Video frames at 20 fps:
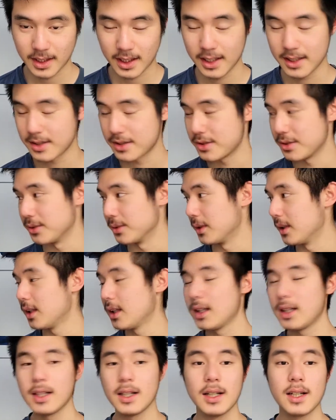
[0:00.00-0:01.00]
I had to
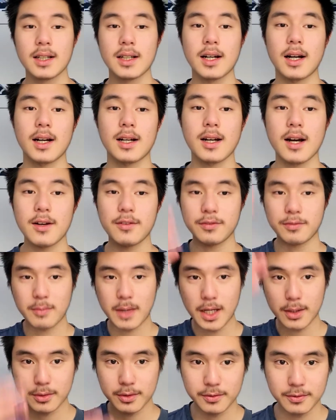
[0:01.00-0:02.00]
cut off
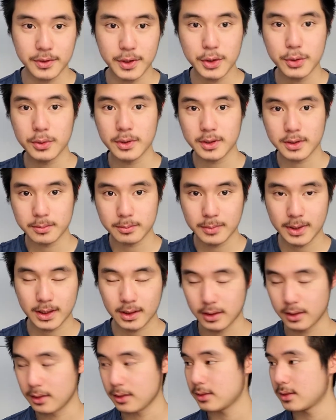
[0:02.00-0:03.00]
my review in the
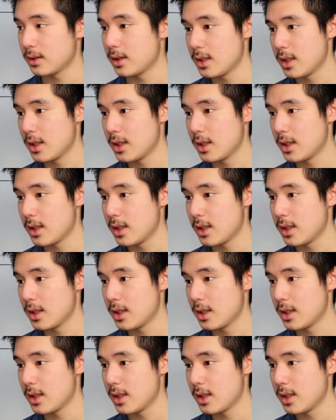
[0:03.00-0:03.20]
middle